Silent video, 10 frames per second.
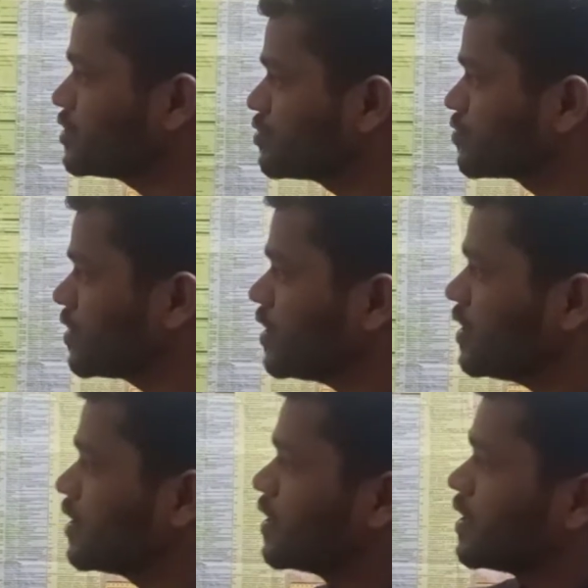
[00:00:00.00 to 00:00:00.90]
usual,
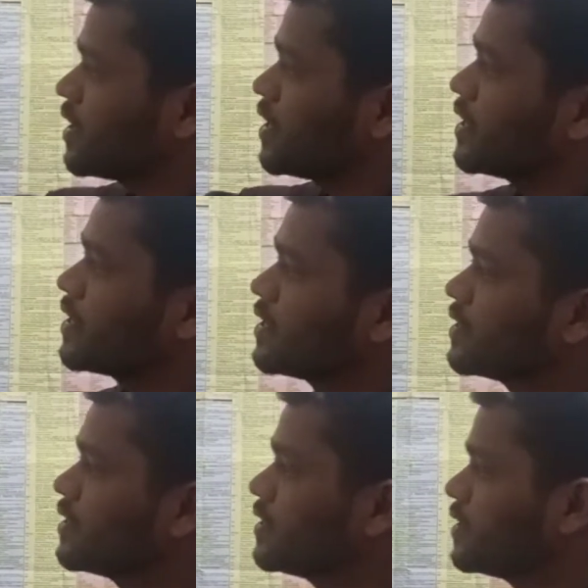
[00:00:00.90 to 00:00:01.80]
like
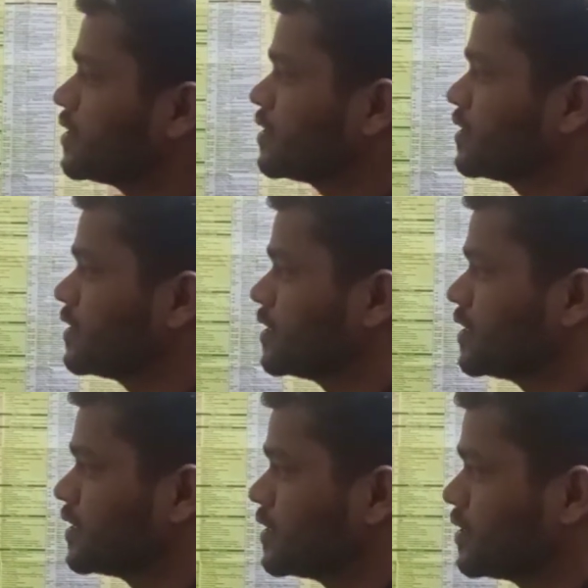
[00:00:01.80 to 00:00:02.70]
in the
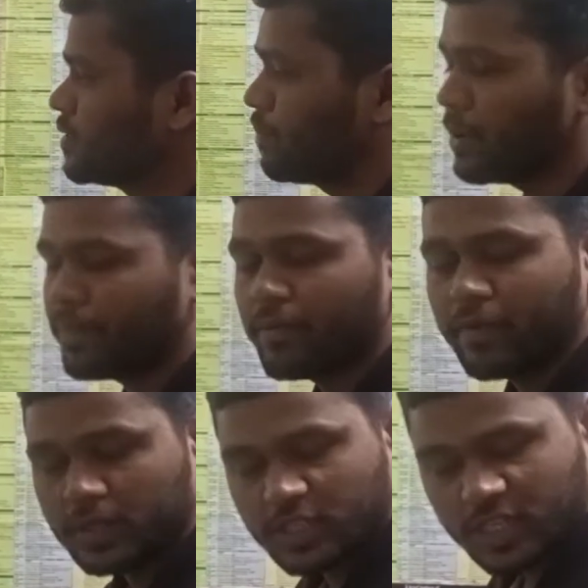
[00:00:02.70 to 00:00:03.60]
paper
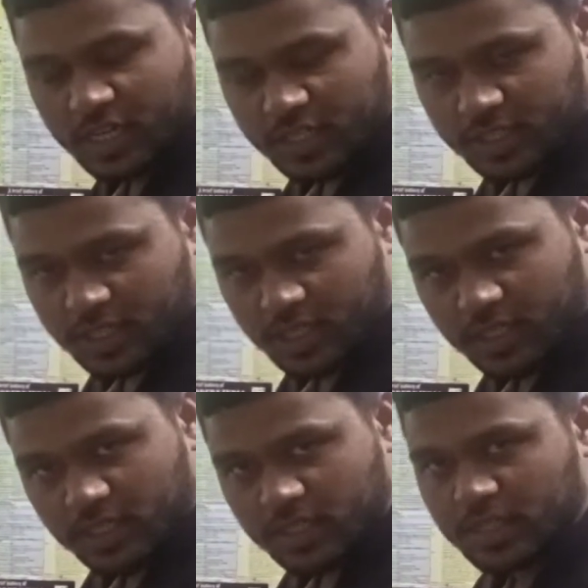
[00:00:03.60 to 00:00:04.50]
1 general
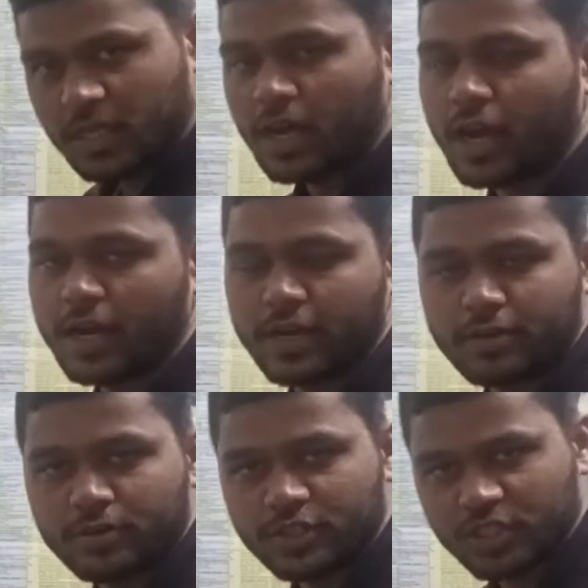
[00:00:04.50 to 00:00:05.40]
studies,
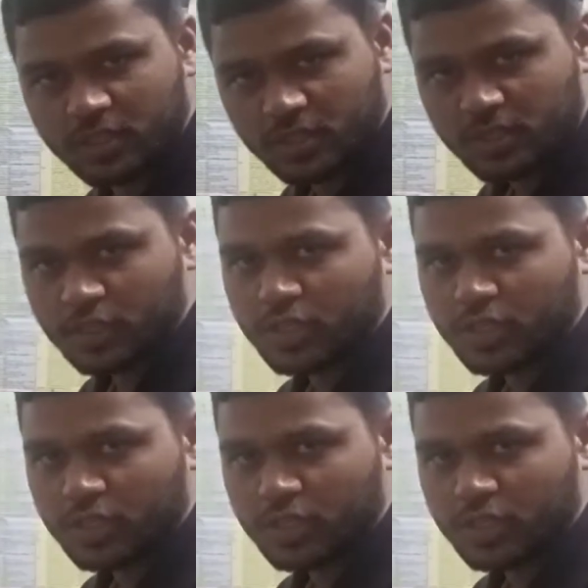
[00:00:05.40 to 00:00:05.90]
100 question.